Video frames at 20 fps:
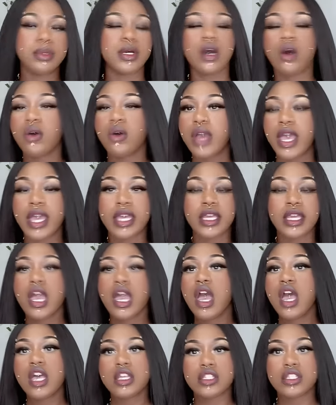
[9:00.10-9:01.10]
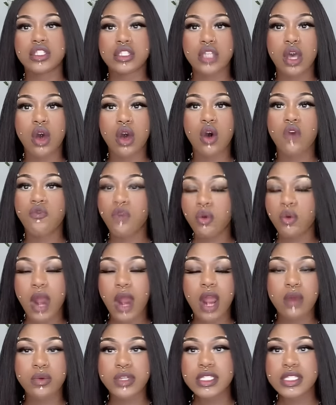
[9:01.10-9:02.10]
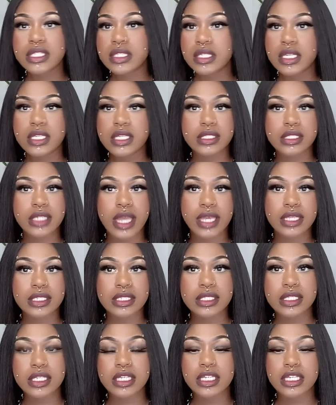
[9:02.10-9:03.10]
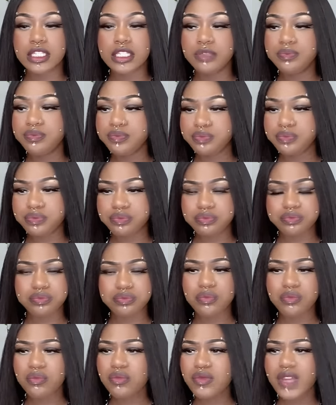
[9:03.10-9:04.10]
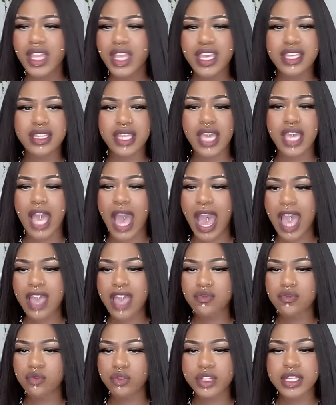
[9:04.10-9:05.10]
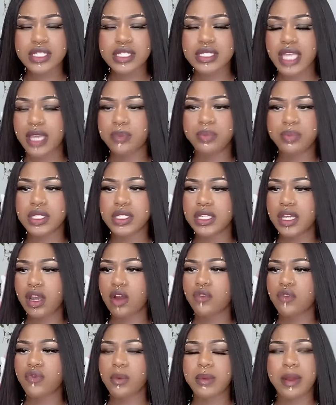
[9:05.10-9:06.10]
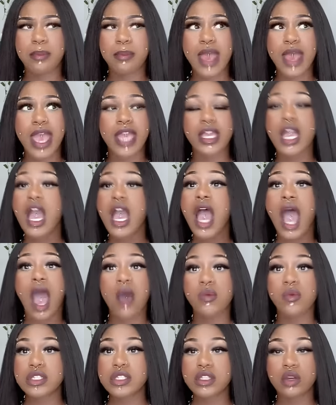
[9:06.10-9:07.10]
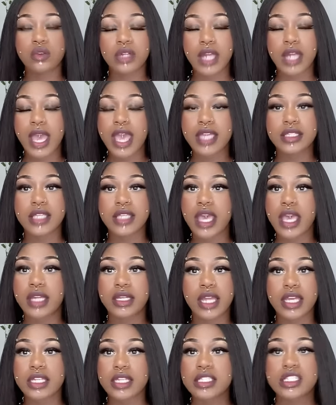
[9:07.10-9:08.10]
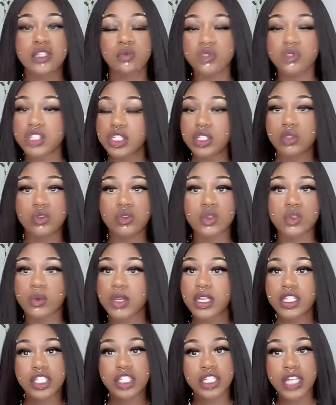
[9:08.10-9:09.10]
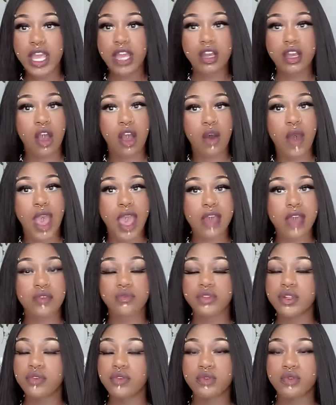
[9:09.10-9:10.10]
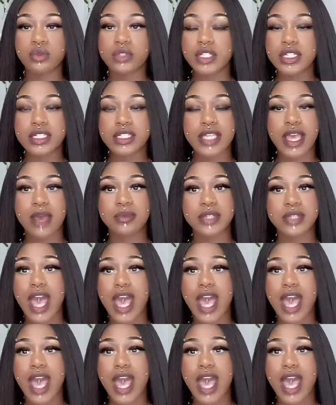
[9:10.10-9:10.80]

But okay, so Ferrari sneaks legacy and then Ivory is like pulling her from the back. I was so glad that Legacy was still swinging. She had called Ivory a few little times.